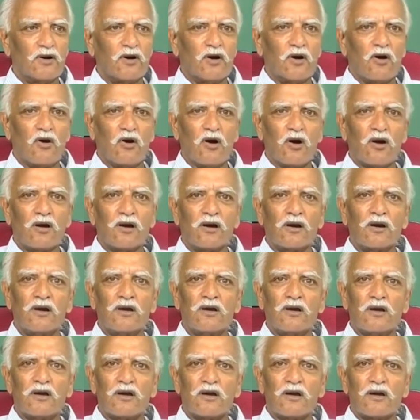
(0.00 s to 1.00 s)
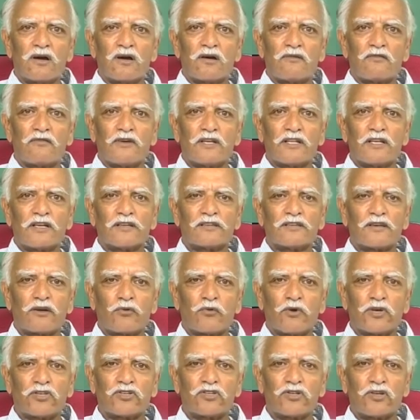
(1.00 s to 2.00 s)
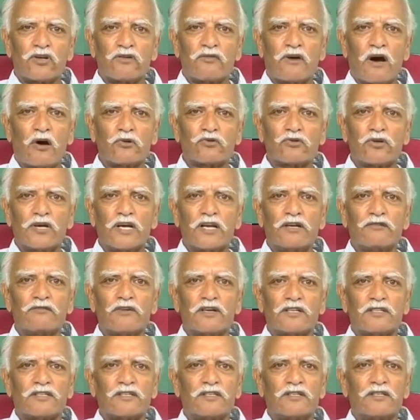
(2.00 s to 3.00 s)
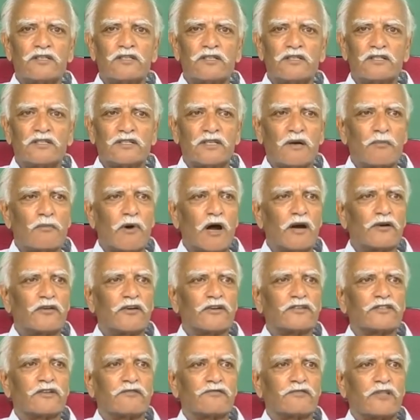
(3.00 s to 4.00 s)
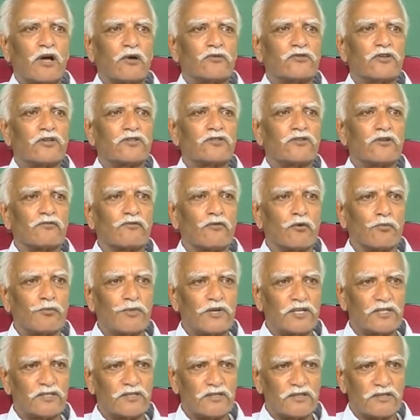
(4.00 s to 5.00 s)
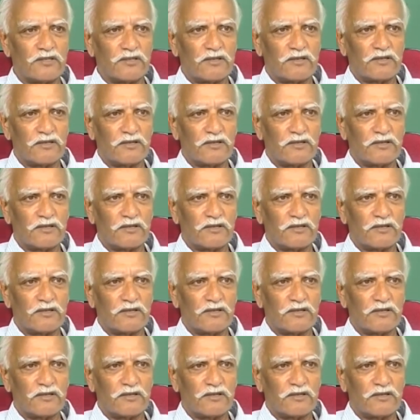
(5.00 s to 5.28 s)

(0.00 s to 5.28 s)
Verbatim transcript: or whether it is a question of how to invest some hundreds of thousands of rupees.